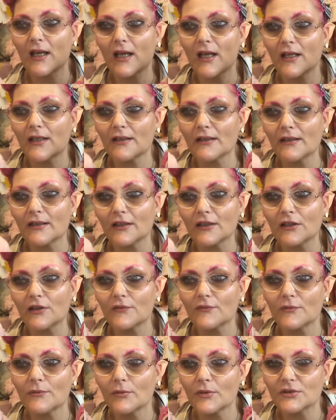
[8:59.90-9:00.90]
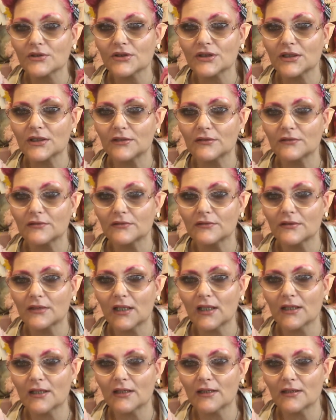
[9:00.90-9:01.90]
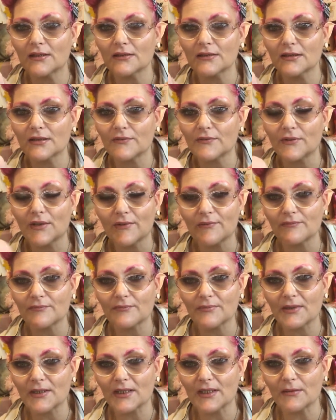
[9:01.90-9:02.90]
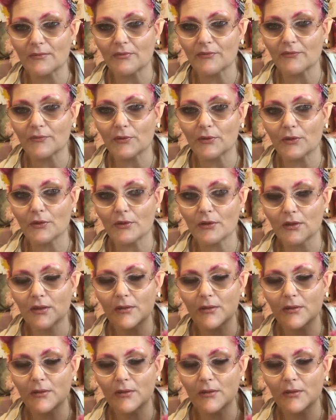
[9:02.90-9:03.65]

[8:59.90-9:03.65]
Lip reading: And thank you for watching. And if you haven't been here before,